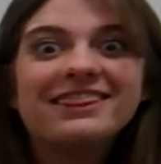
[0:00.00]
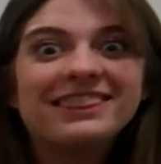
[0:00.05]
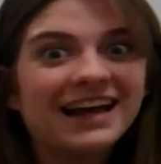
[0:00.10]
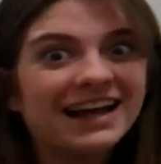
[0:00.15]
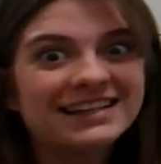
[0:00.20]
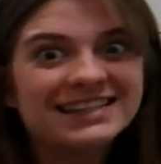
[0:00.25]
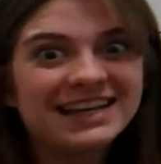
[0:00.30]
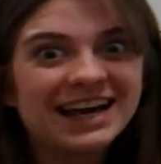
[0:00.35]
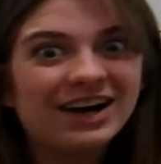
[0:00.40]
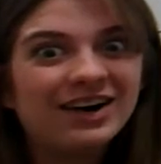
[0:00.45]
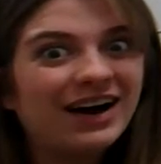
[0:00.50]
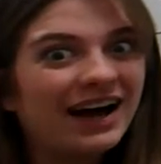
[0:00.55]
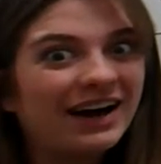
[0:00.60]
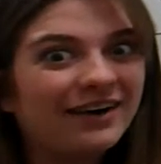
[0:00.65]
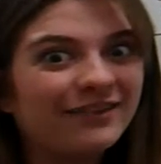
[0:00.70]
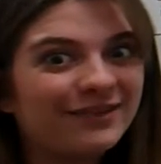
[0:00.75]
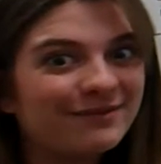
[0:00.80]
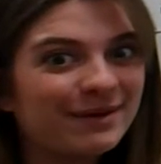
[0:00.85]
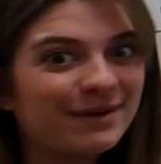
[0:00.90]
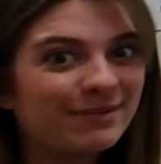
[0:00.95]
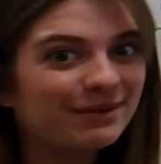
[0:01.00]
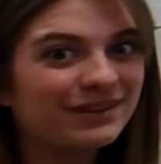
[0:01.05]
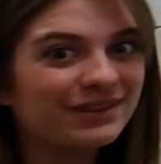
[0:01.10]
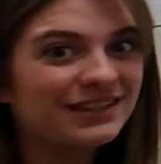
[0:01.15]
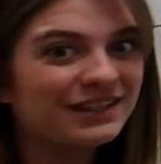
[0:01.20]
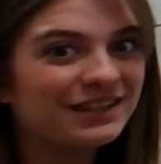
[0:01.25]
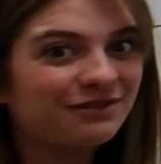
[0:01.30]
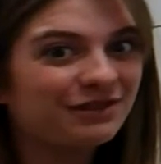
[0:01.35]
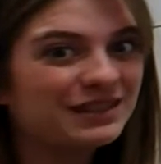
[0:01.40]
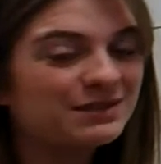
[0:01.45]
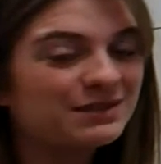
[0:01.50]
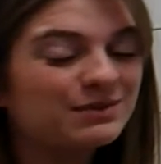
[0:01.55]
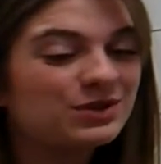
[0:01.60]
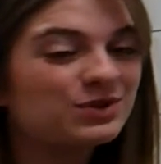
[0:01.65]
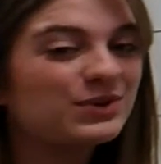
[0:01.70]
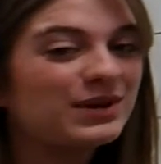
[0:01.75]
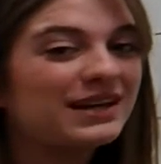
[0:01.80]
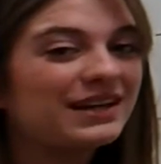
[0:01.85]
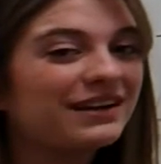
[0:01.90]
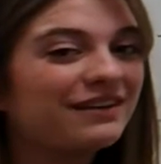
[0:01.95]
That's how I remember the difference
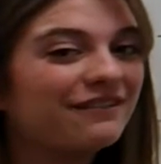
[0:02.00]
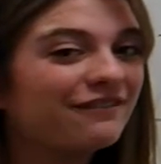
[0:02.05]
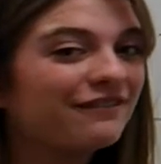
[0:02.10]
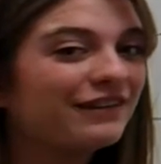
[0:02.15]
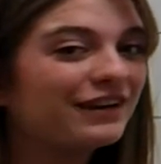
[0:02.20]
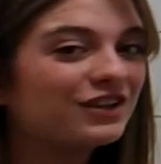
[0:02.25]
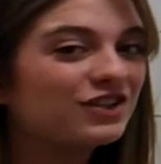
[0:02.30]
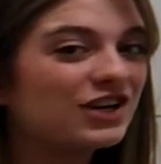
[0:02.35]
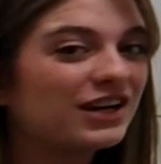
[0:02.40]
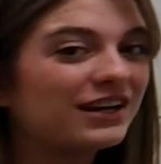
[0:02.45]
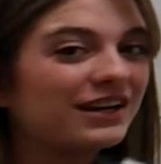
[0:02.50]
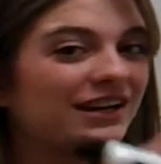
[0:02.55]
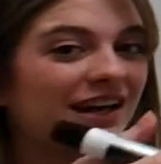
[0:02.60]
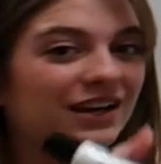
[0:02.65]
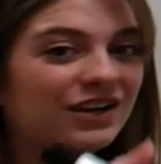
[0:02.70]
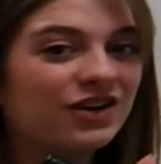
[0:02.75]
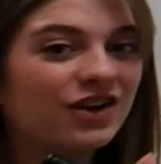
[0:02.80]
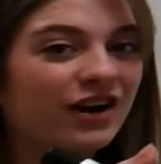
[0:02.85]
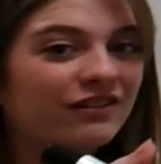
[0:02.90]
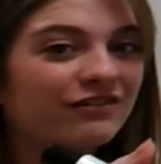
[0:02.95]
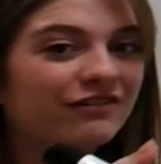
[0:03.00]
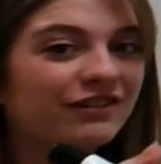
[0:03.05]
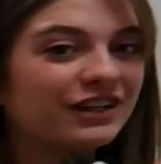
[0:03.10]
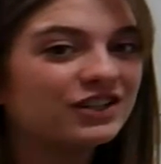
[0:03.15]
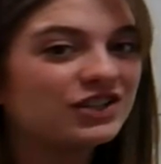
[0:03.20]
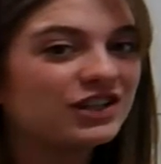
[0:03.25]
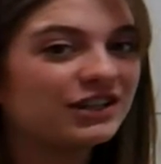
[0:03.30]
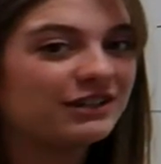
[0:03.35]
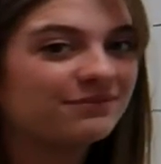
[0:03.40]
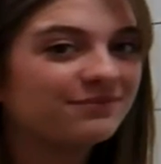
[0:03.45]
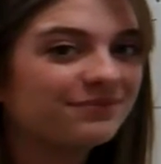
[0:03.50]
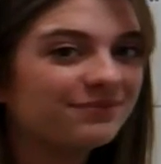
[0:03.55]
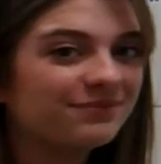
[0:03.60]
between fiction and nonfiction.